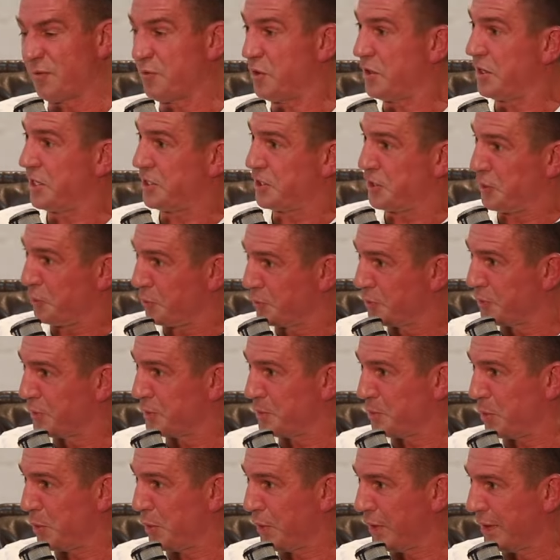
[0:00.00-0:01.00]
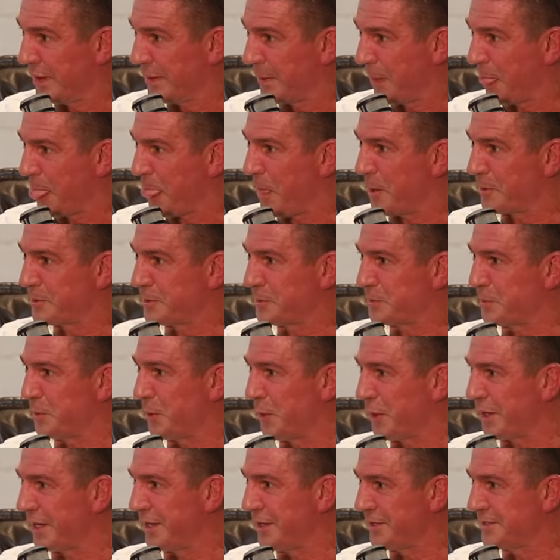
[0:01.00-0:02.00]
I've written a children's book. I was just
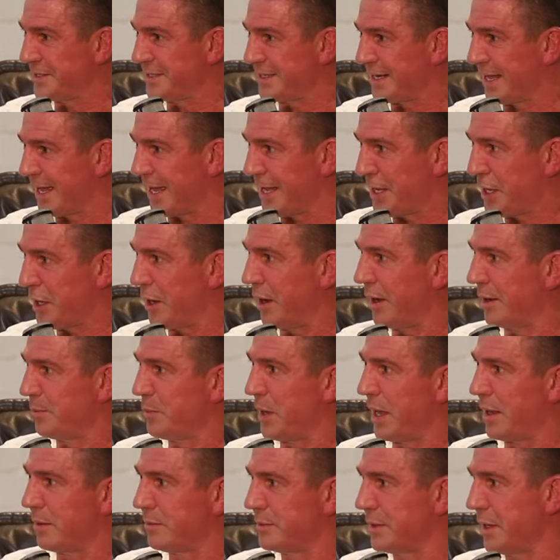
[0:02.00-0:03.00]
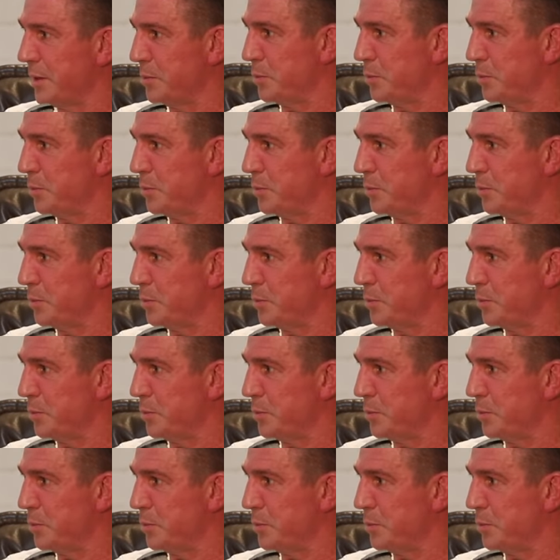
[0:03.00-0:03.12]
working on today, about